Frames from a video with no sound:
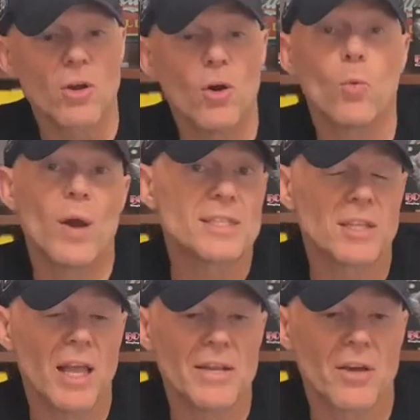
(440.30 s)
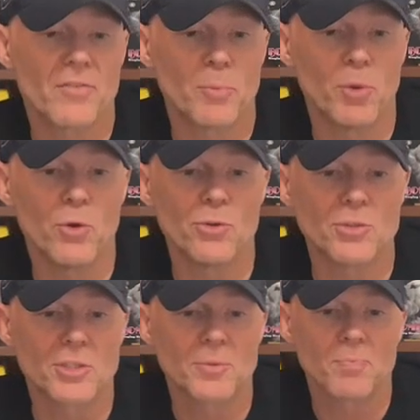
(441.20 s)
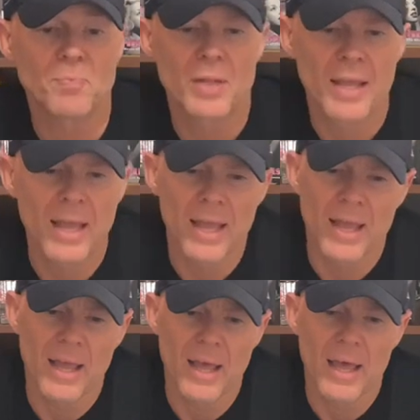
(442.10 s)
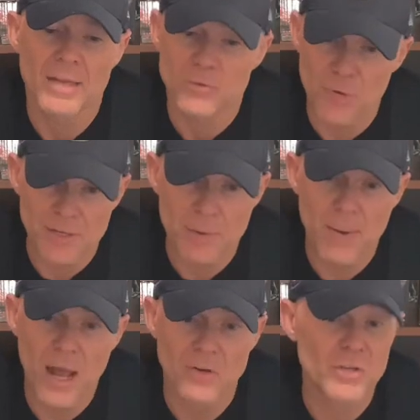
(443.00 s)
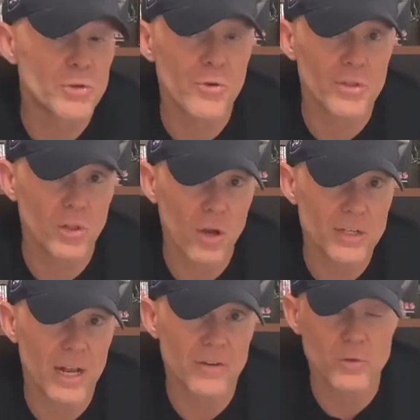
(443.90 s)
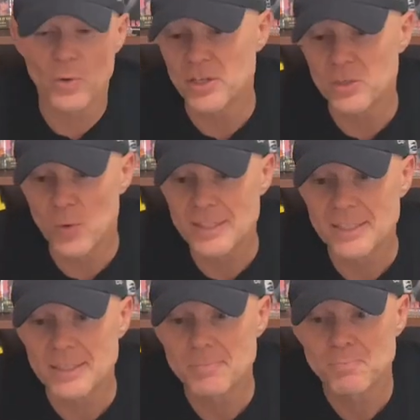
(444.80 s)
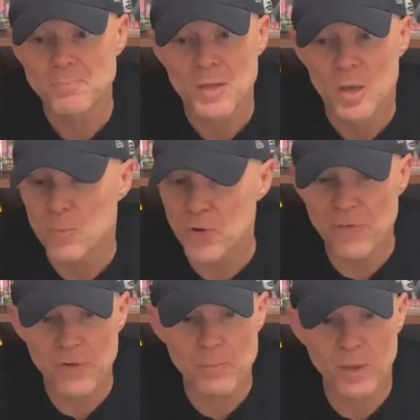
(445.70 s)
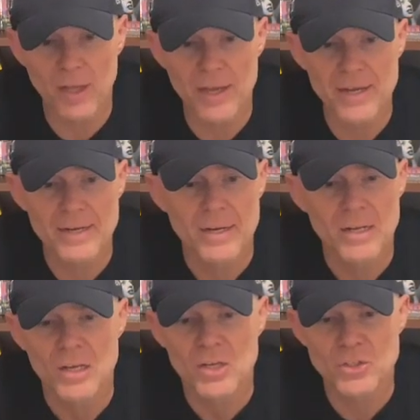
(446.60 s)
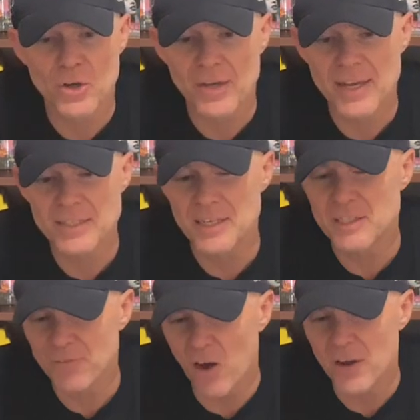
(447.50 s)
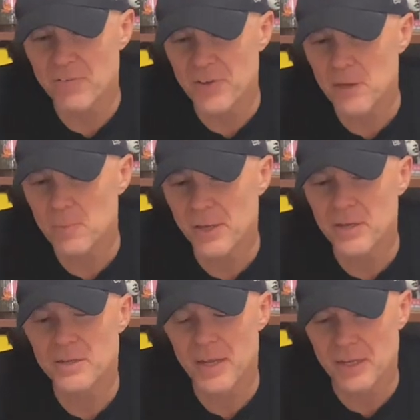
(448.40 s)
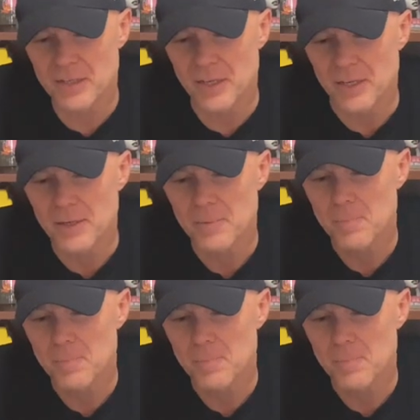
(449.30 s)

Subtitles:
called Wasteland of the Blues. It's written about and during the lockdown of 2020. Beautifully played, showcasing his fine finger-picking technique.